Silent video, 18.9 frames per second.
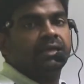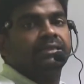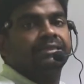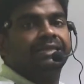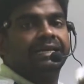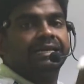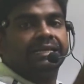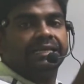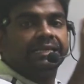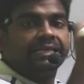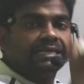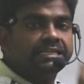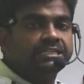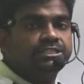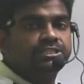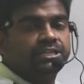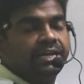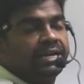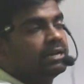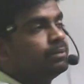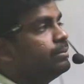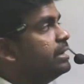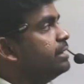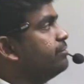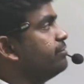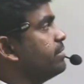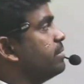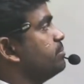Then each
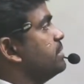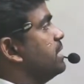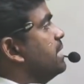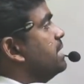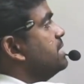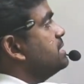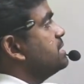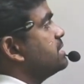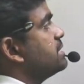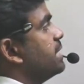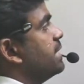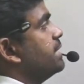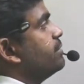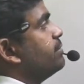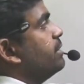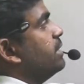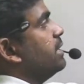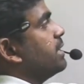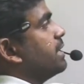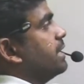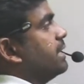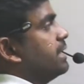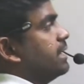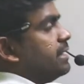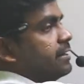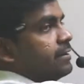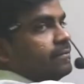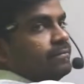element from the list it will
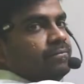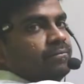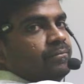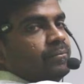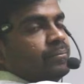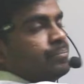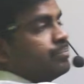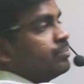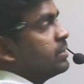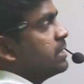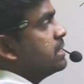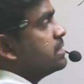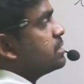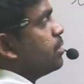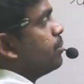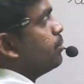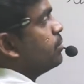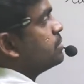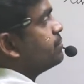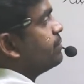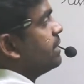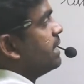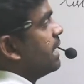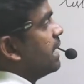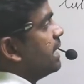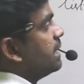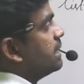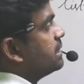return. Suppose we
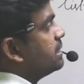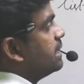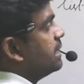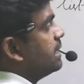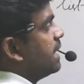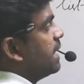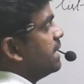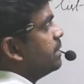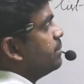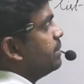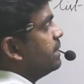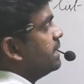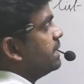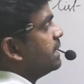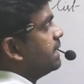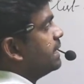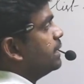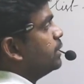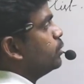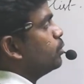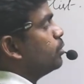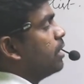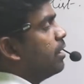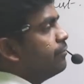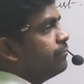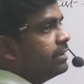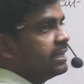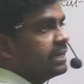collect that element into
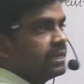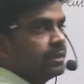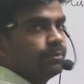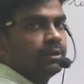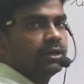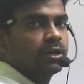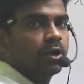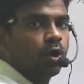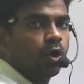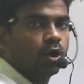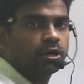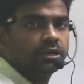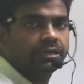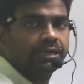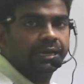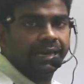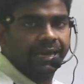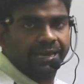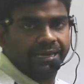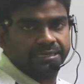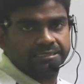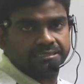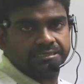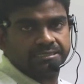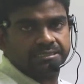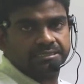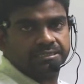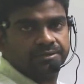a variable called
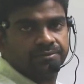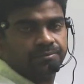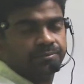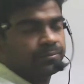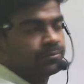x.